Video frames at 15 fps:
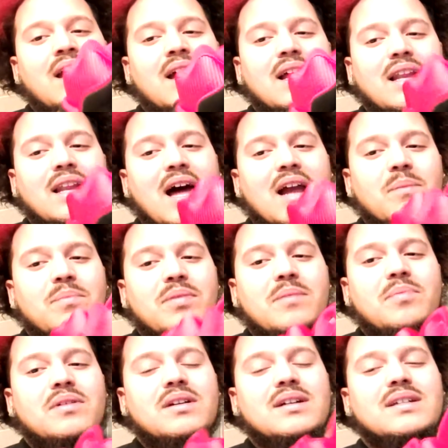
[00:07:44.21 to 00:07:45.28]
And a lot of
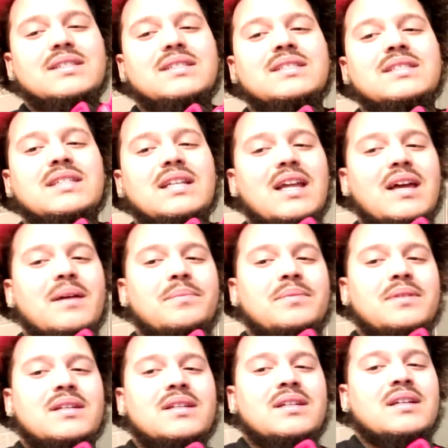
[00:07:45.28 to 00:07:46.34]
people done
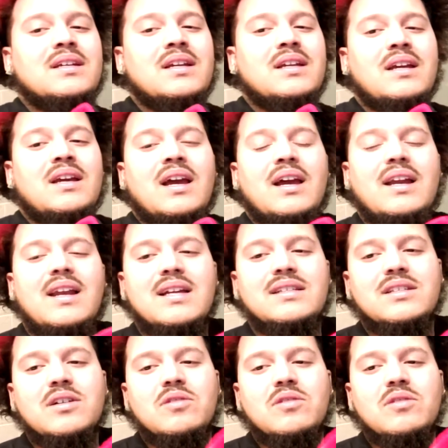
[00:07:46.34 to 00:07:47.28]
slept, and that's